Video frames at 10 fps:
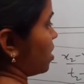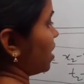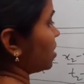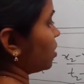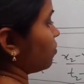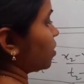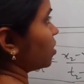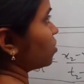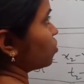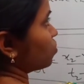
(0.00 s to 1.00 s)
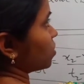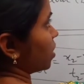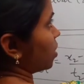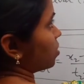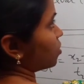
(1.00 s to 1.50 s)
and t1 is 2
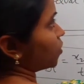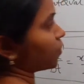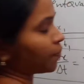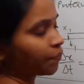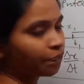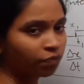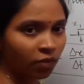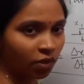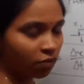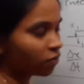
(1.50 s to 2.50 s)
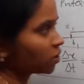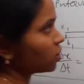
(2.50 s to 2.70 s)
seconds, which